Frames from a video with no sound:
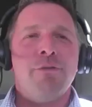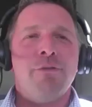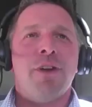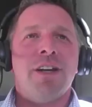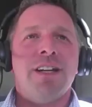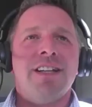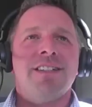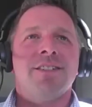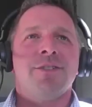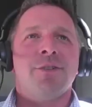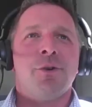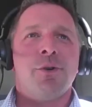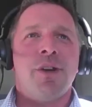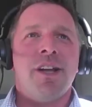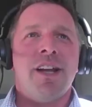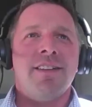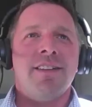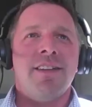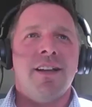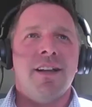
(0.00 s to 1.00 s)
funny
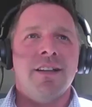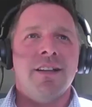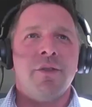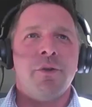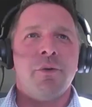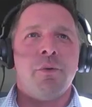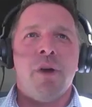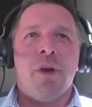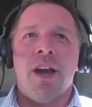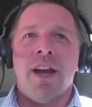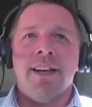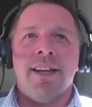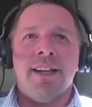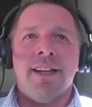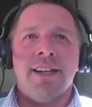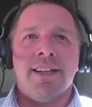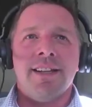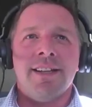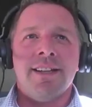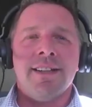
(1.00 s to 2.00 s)
story I tell in the
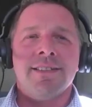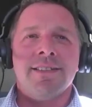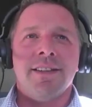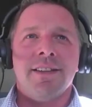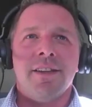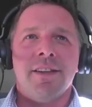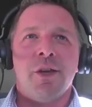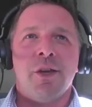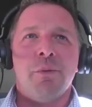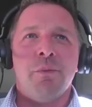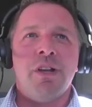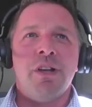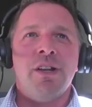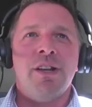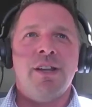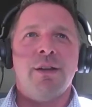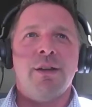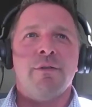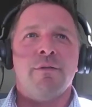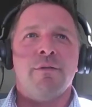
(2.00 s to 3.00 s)
riding is in the
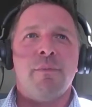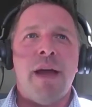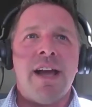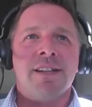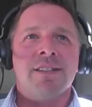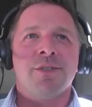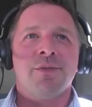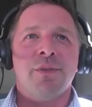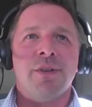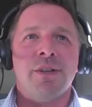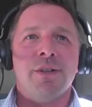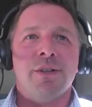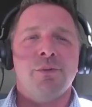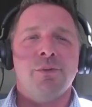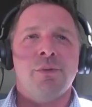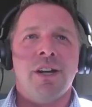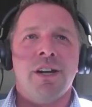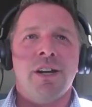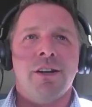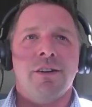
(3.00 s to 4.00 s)
community of Maxville,
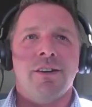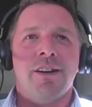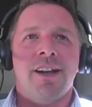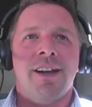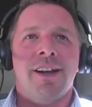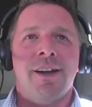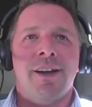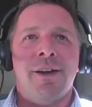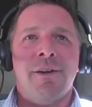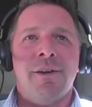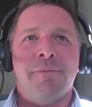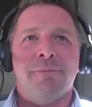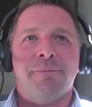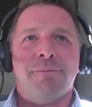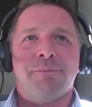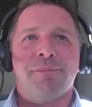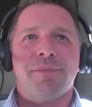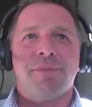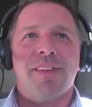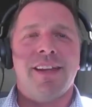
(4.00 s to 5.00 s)
where
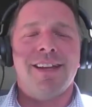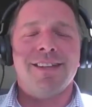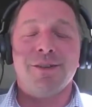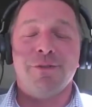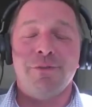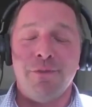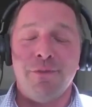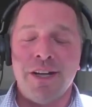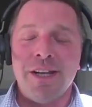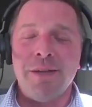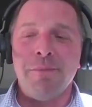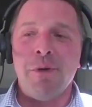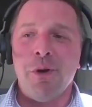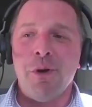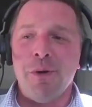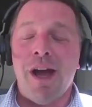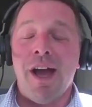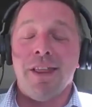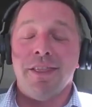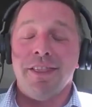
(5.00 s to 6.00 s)
it's a funny
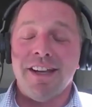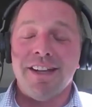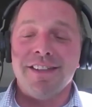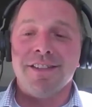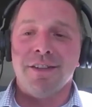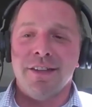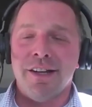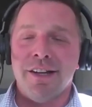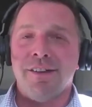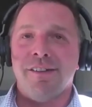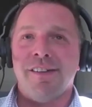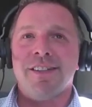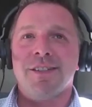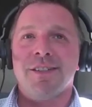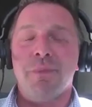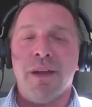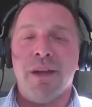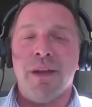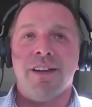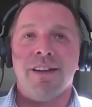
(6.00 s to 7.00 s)
moment. I think it's
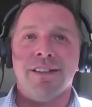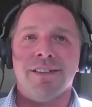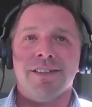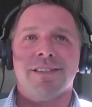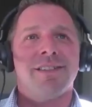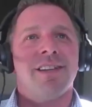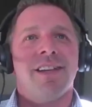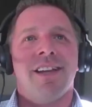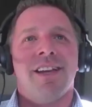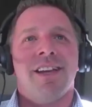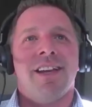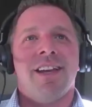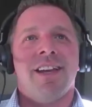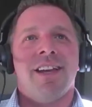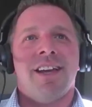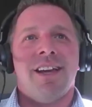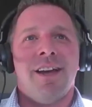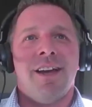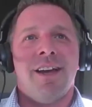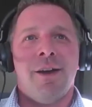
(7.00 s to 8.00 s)
hilarious because
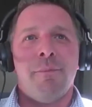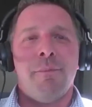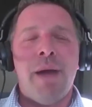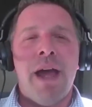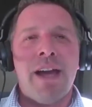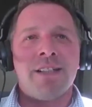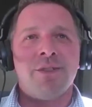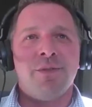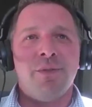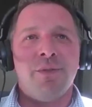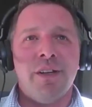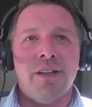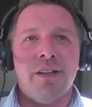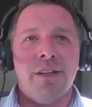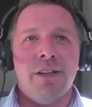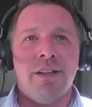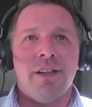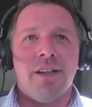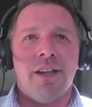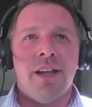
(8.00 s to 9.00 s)

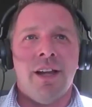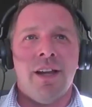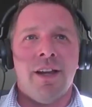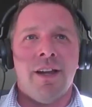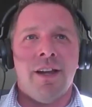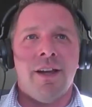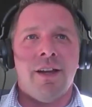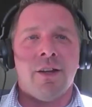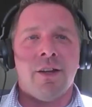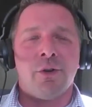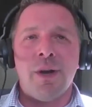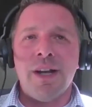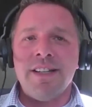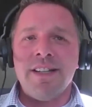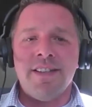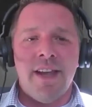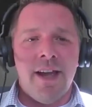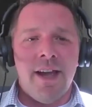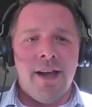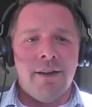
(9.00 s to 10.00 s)
Maxville, great
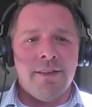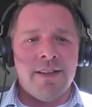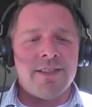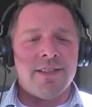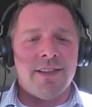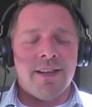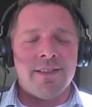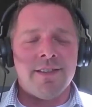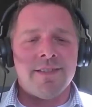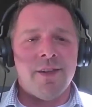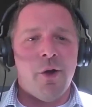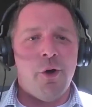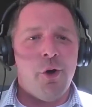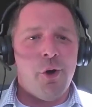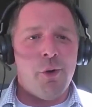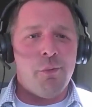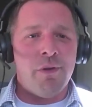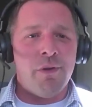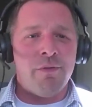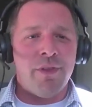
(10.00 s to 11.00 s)
town. It's the
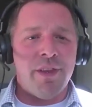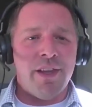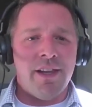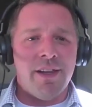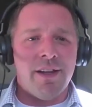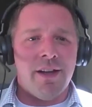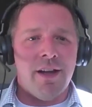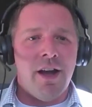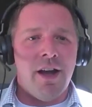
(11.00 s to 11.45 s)
home of the